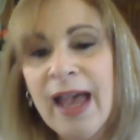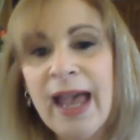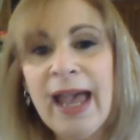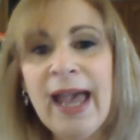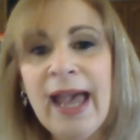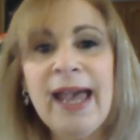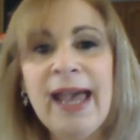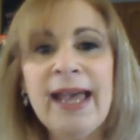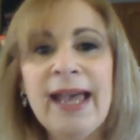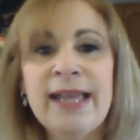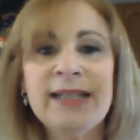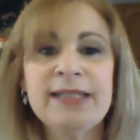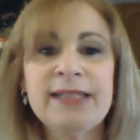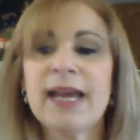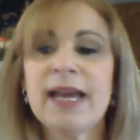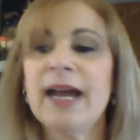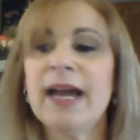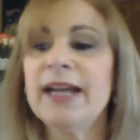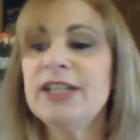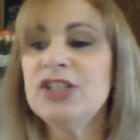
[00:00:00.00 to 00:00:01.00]
And
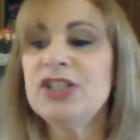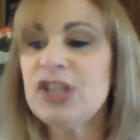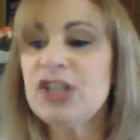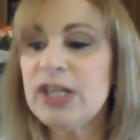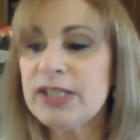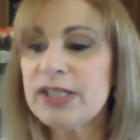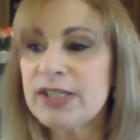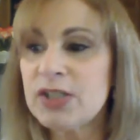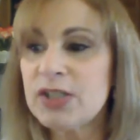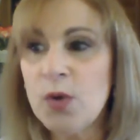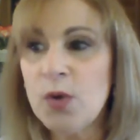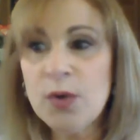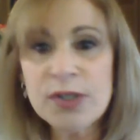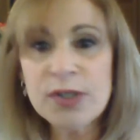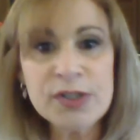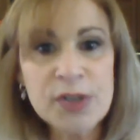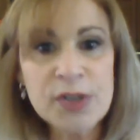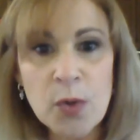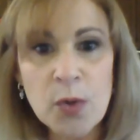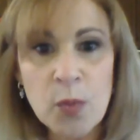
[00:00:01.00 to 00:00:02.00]
I just
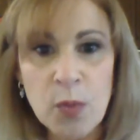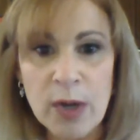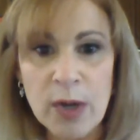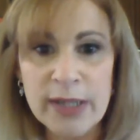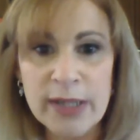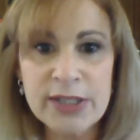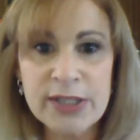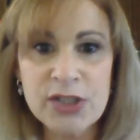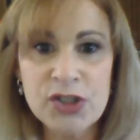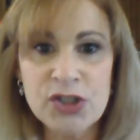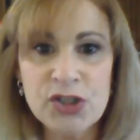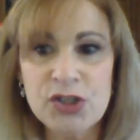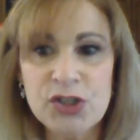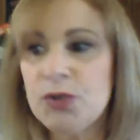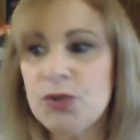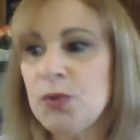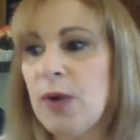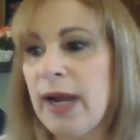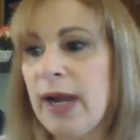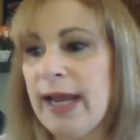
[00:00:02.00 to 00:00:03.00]
also wanted
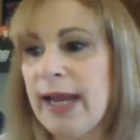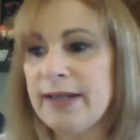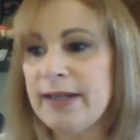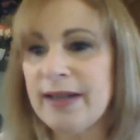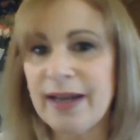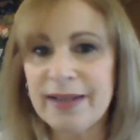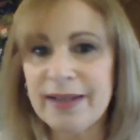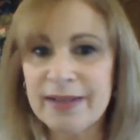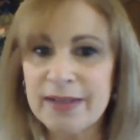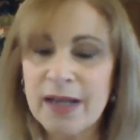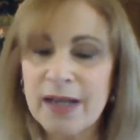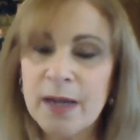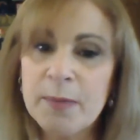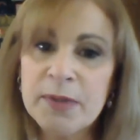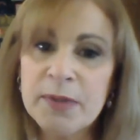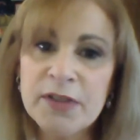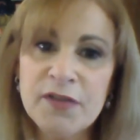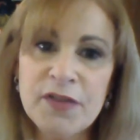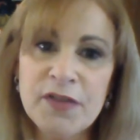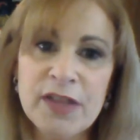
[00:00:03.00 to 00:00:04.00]
to, I had gotten a
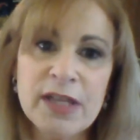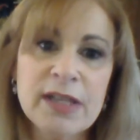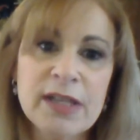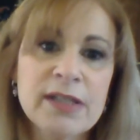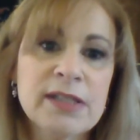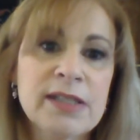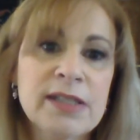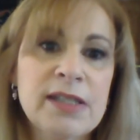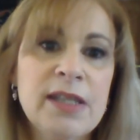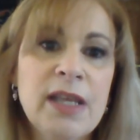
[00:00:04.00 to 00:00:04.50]
couple of things.